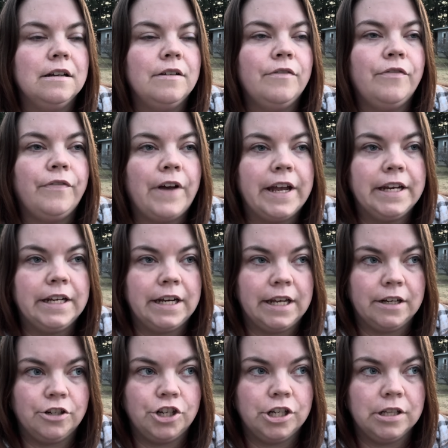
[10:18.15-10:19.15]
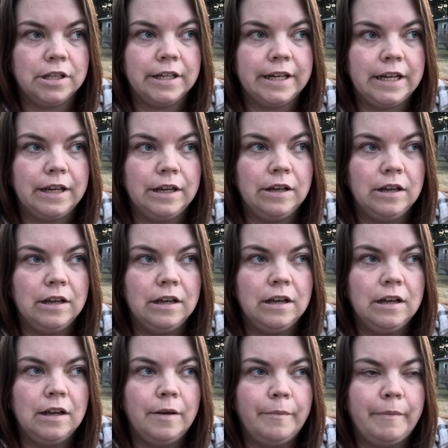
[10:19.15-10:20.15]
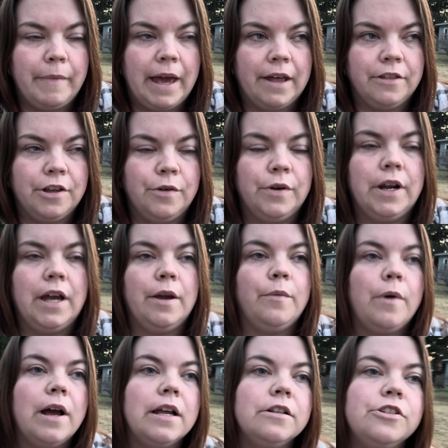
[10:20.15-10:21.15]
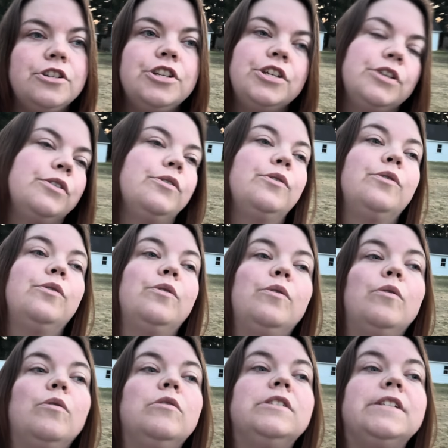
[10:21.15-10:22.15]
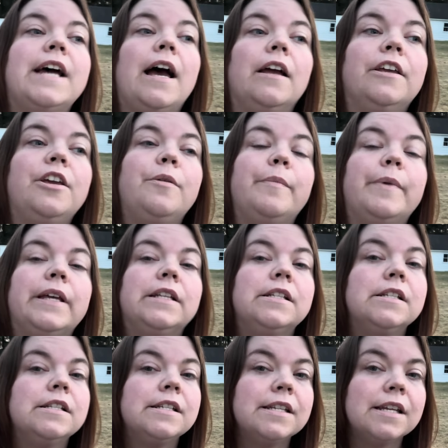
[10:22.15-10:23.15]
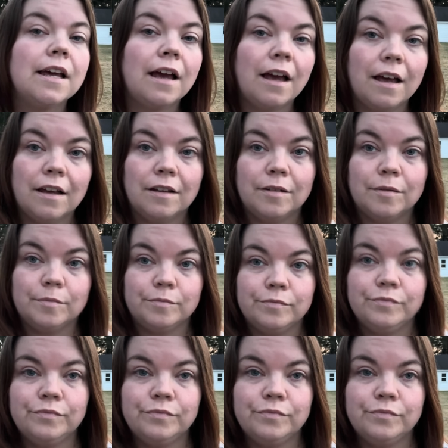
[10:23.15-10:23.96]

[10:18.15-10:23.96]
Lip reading: financially, Matthew and I want to document our